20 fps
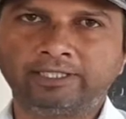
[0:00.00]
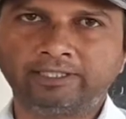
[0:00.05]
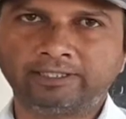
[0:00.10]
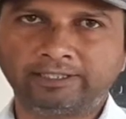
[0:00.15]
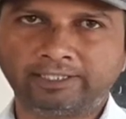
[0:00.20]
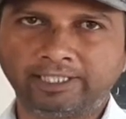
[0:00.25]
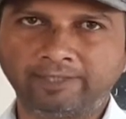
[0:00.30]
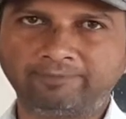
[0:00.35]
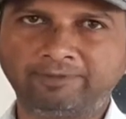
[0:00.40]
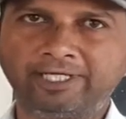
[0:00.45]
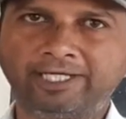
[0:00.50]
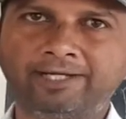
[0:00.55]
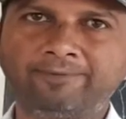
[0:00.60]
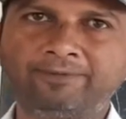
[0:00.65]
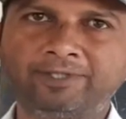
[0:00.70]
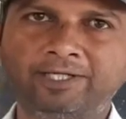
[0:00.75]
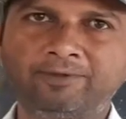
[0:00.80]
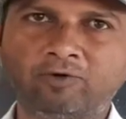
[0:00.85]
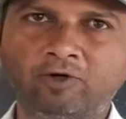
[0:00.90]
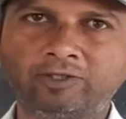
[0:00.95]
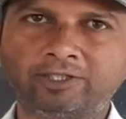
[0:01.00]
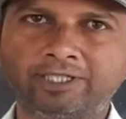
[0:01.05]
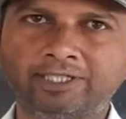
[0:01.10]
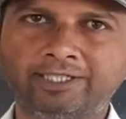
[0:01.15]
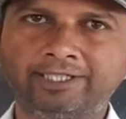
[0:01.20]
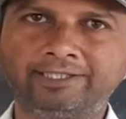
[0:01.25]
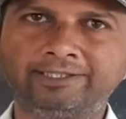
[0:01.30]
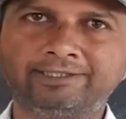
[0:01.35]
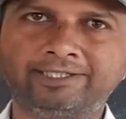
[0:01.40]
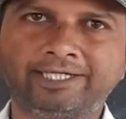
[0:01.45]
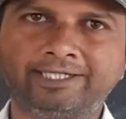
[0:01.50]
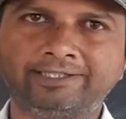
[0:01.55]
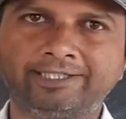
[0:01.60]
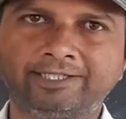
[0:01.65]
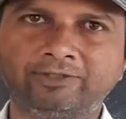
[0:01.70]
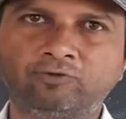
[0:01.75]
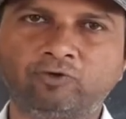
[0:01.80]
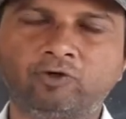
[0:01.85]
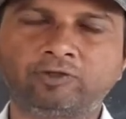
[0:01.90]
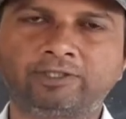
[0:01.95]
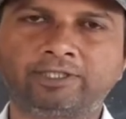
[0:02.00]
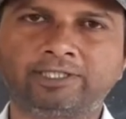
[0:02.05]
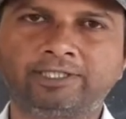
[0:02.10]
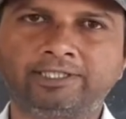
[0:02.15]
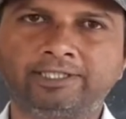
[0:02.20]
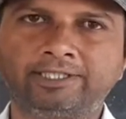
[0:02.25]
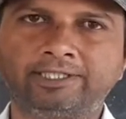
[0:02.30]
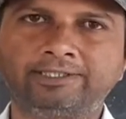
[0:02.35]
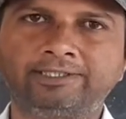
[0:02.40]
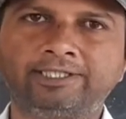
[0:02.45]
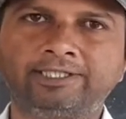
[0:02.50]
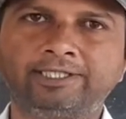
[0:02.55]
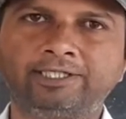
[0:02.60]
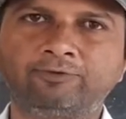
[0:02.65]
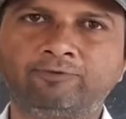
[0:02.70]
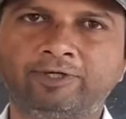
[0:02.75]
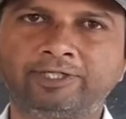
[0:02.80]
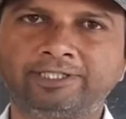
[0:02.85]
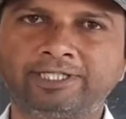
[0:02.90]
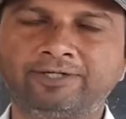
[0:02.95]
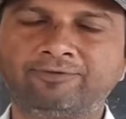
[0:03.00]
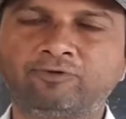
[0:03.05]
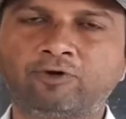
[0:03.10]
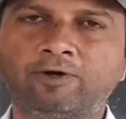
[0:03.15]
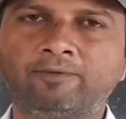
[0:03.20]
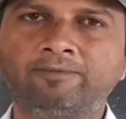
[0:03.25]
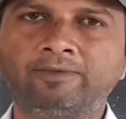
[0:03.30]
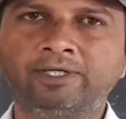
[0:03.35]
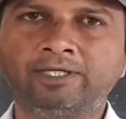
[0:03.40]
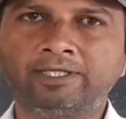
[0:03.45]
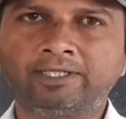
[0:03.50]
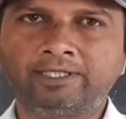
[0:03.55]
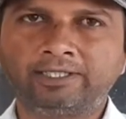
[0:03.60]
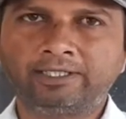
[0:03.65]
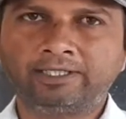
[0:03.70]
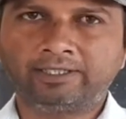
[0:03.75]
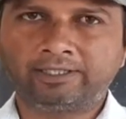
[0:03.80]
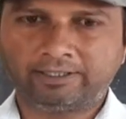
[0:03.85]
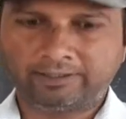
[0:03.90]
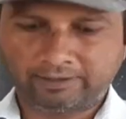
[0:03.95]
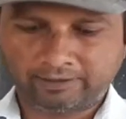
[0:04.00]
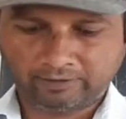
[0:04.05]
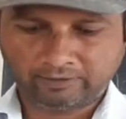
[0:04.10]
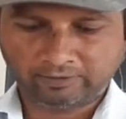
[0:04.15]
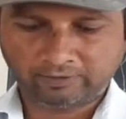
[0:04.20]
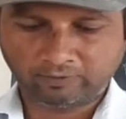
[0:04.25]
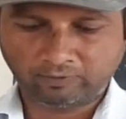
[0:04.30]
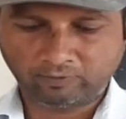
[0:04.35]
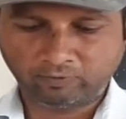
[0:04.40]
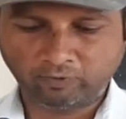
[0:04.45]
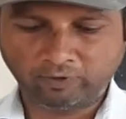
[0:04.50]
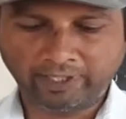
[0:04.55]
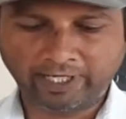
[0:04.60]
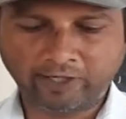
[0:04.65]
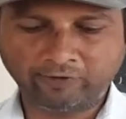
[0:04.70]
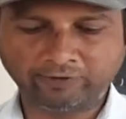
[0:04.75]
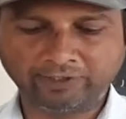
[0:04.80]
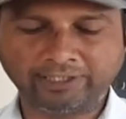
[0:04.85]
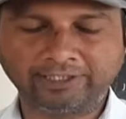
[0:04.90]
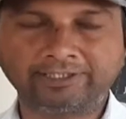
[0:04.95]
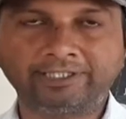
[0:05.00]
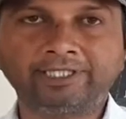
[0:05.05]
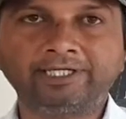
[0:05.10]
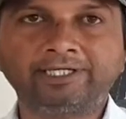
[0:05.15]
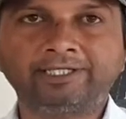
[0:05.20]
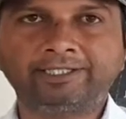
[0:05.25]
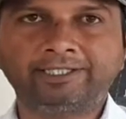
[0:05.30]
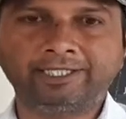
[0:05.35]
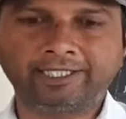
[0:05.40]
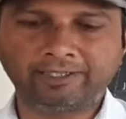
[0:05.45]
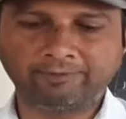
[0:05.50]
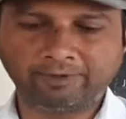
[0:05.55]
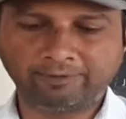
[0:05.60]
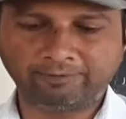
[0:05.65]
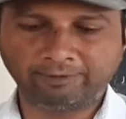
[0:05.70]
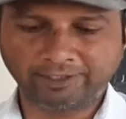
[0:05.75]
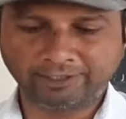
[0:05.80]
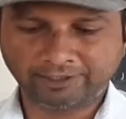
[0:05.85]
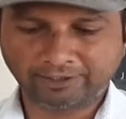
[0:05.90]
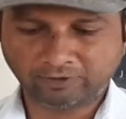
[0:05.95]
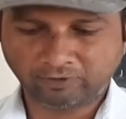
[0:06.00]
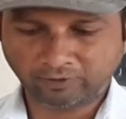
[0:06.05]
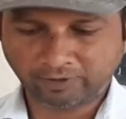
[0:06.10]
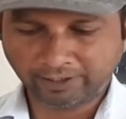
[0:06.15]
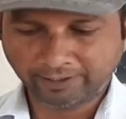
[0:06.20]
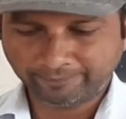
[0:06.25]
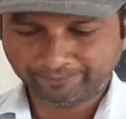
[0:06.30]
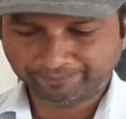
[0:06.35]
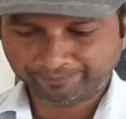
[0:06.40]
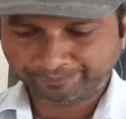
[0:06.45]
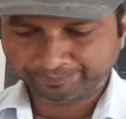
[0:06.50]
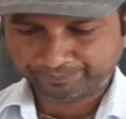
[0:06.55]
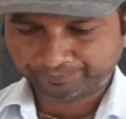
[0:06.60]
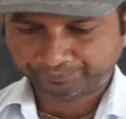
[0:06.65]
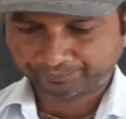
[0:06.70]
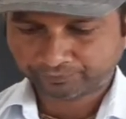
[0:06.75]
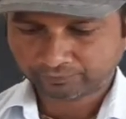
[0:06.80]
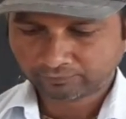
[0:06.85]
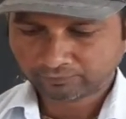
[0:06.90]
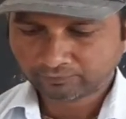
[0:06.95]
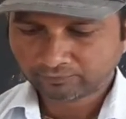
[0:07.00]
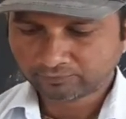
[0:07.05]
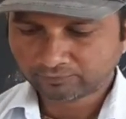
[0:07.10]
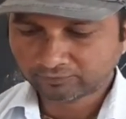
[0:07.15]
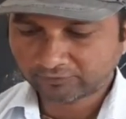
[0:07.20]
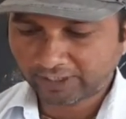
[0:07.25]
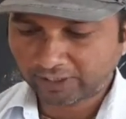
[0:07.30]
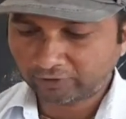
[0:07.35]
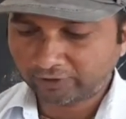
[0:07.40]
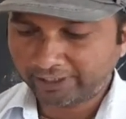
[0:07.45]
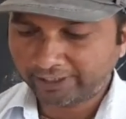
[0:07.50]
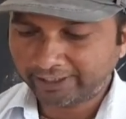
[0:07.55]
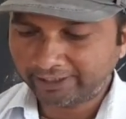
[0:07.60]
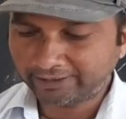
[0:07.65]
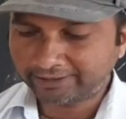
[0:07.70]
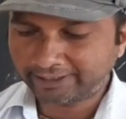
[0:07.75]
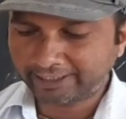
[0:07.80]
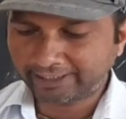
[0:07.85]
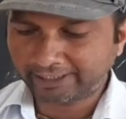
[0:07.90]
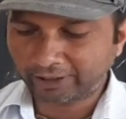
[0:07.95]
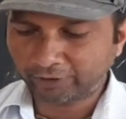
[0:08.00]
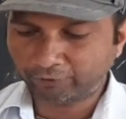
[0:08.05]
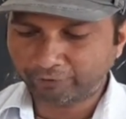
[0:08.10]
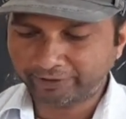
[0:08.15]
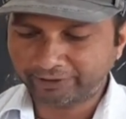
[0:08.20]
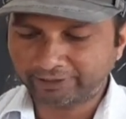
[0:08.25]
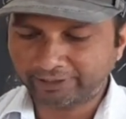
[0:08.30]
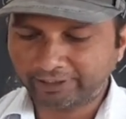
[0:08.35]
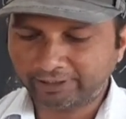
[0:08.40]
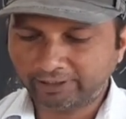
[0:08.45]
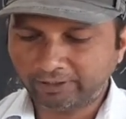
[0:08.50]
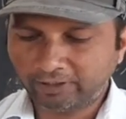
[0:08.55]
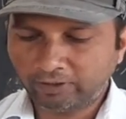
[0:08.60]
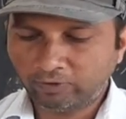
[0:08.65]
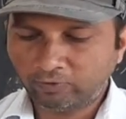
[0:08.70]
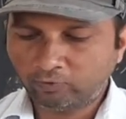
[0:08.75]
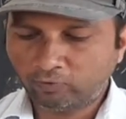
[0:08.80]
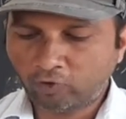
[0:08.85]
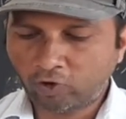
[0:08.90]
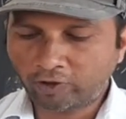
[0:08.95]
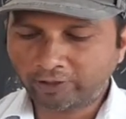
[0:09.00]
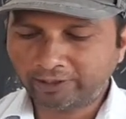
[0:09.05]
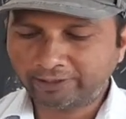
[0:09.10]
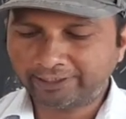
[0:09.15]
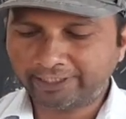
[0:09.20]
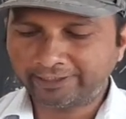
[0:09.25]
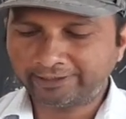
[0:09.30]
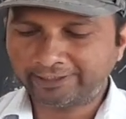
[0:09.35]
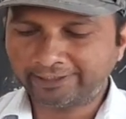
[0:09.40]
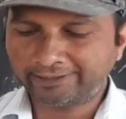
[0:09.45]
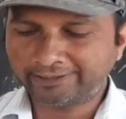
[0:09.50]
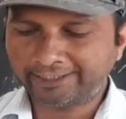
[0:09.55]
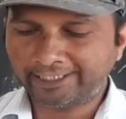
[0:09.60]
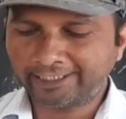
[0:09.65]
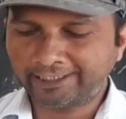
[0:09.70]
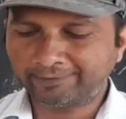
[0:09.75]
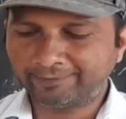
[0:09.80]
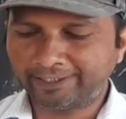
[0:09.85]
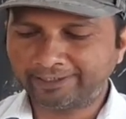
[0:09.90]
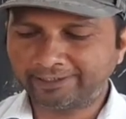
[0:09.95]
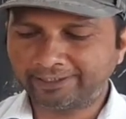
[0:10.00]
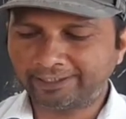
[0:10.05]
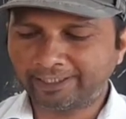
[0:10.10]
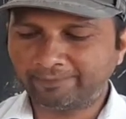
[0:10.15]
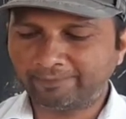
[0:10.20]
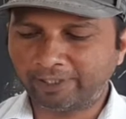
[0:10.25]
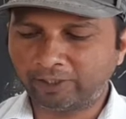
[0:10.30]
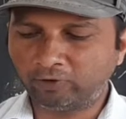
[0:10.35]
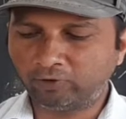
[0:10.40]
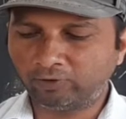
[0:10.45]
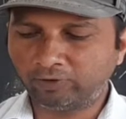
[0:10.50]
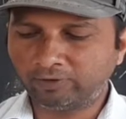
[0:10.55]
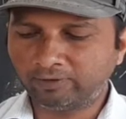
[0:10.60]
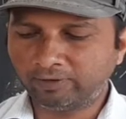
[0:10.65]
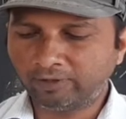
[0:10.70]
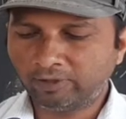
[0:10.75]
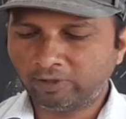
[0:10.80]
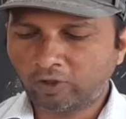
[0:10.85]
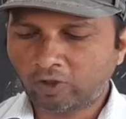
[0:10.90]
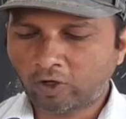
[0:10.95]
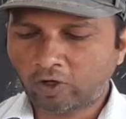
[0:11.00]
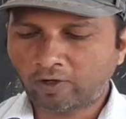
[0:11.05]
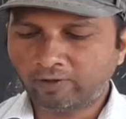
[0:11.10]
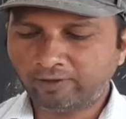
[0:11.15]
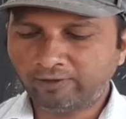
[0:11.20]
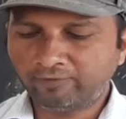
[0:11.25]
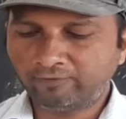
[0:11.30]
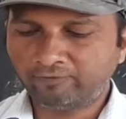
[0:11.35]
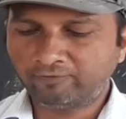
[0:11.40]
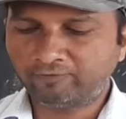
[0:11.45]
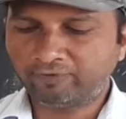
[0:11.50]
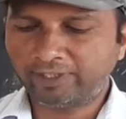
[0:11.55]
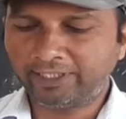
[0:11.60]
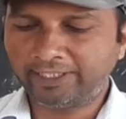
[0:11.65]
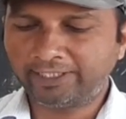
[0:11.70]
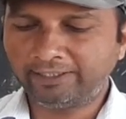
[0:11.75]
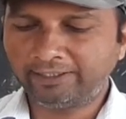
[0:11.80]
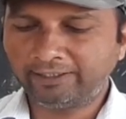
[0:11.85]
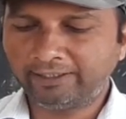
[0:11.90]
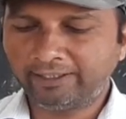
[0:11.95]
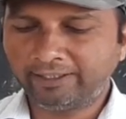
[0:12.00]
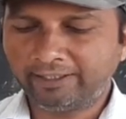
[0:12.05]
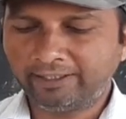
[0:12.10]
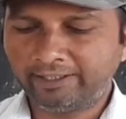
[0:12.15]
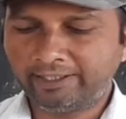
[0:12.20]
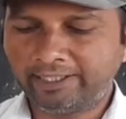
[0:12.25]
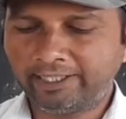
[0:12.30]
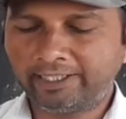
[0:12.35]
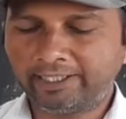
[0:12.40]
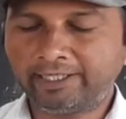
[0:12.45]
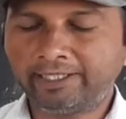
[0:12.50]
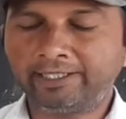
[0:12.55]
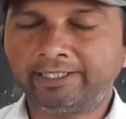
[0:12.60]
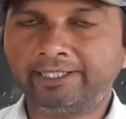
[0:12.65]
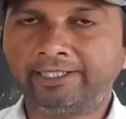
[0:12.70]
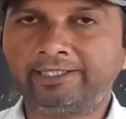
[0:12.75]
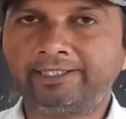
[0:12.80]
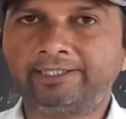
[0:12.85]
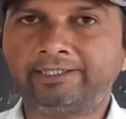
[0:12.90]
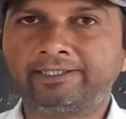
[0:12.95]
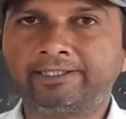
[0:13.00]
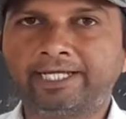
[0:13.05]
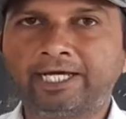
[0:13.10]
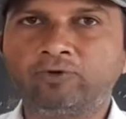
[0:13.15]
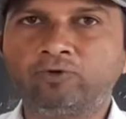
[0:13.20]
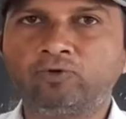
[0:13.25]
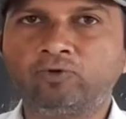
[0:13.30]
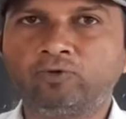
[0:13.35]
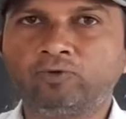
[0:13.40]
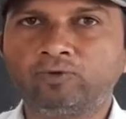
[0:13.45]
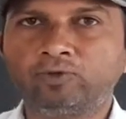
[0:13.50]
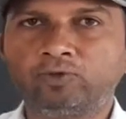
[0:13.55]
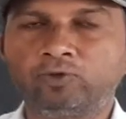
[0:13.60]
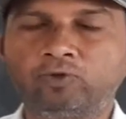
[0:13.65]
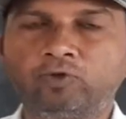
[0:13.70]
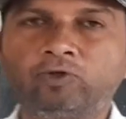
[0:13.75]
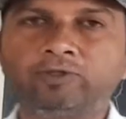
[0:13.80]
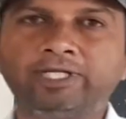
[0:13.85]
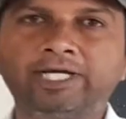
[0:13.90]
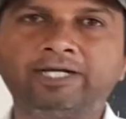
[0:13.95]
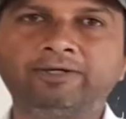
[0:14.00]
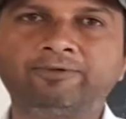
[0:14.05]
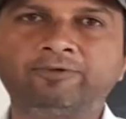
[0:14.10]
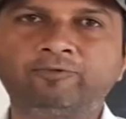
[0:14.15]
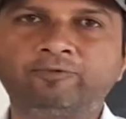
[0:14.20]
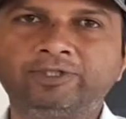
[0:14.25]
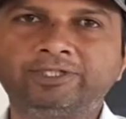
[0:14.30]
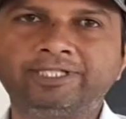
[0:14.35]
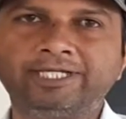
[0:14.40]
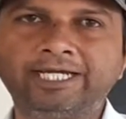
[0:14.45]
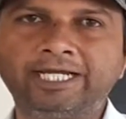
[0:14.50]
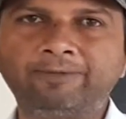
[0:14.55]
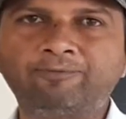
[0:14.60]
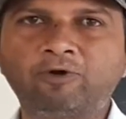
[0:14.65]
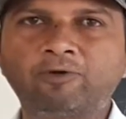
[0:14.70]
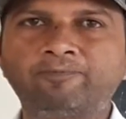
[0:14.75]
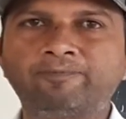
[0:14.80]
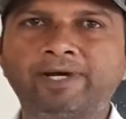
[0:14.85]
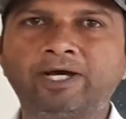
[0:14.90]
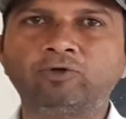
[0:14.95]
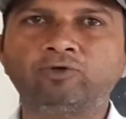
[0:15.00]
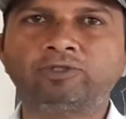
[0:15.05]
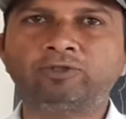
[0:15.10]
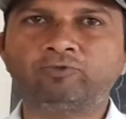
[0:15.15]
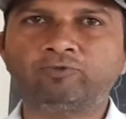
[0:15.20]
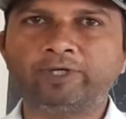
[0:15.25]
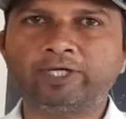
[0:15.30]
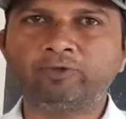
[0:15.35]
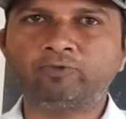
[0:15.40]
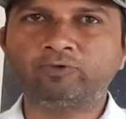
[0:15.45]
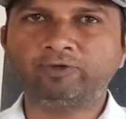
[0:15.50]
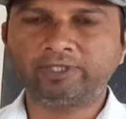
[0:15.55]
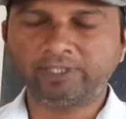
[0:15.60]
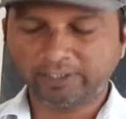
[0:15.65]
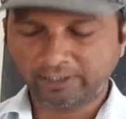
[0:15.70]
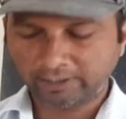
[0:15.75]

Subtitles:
keep the empty bottle inside that water in the inverted form, we have seen the air bubbles. Okay. Now there is second question: what changes take place in a balloon on filling air in it? Now you know that with the help of mouth, when we